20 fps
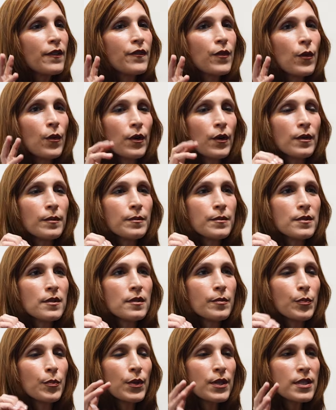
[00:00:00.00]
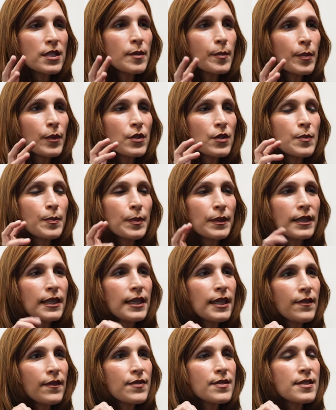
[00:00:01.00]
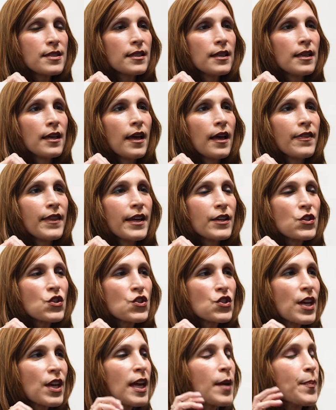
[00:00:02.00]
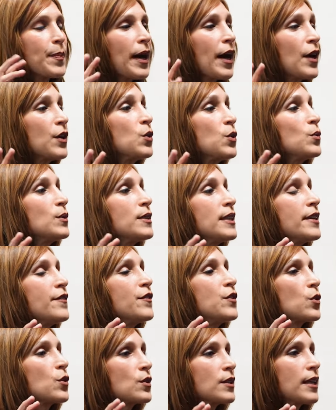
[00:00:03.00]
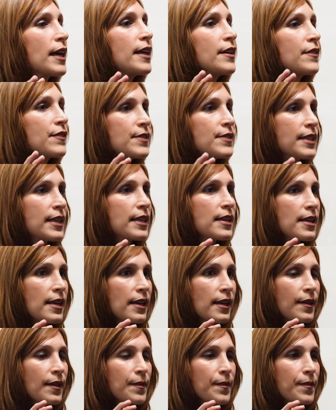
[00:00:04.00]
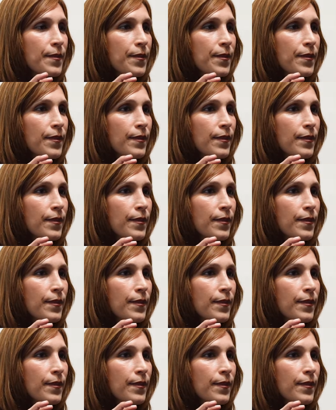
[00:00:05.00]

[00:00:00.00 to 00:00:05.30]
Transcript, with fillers: have formed, principles, beliefs that shape how you live your life day to day.